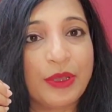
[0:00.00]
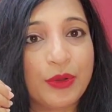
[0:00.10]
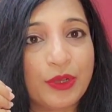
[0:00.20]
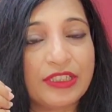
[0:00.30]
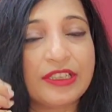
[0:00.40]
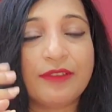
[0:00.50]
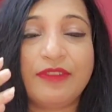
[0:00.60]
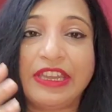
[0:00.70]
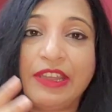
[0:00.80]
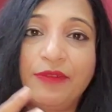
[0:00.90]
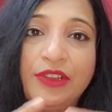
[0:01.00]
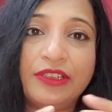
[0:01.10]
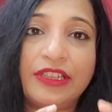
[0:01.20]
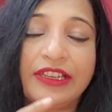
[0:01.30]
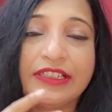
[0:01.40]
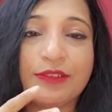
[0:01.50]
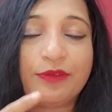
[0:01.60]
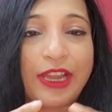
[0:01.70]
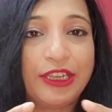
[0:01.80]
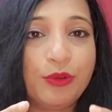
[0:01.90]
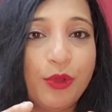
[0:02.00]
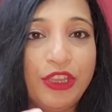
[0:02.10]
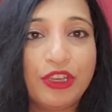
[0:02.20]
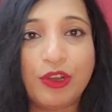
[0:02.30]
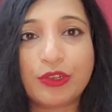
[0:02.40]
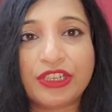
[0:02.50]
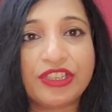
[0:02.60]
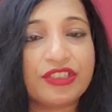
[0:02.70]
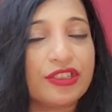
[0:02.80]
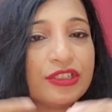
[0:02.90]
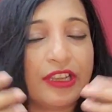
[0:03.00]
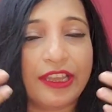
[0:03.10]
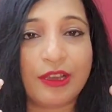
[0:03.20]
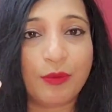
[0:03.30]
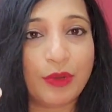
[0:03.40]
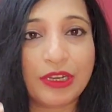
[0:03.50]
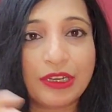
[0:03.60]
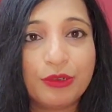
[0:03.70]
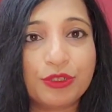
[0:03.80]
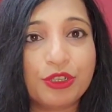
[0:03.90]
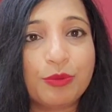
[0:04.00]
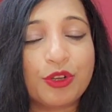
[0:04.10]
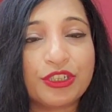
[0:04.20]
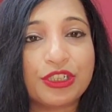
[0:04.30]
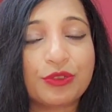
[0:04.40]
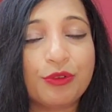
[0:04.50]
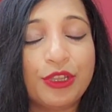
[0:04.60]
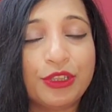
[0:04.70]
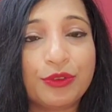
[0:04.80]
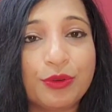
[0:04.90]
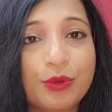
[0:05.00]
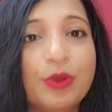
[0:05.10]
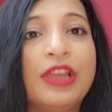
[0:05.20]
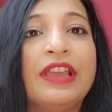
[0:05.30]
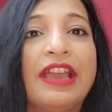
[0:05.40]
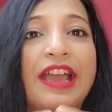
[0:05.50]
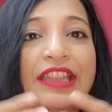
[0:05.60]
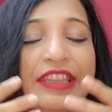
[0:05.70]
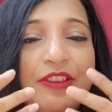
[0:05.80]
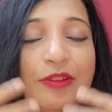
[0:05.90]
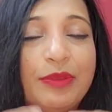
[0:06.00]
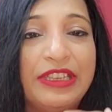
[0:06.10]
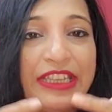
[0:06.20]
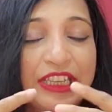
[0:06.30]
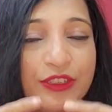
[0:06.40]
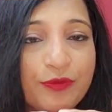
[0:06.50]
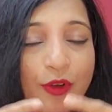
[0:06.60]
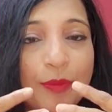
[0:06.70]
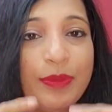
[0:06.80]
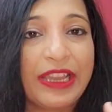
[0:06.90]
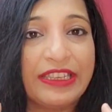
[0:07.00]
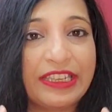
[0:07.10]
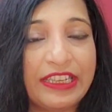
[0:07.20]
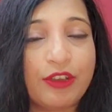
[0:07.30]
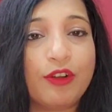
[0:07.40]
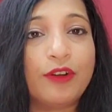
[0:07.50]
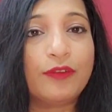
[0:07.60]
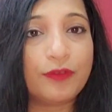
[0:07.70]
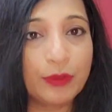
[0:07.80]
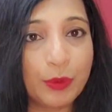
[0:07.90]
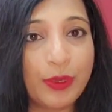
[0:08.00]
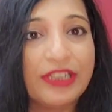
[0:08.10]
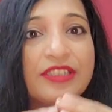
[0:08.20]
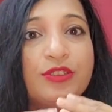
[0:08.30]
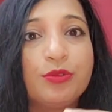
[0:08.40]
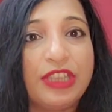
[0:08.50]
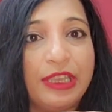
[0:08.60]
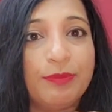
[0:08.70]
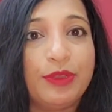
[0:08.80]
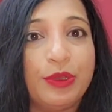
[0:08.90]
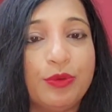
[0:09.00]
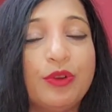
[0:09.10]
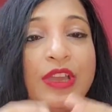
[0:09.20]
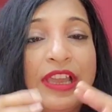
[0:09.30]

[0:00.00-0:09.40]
because whenever there is a fight going on, it is just like a workout your body is going through, and there will be need for plenty of fluids to keep you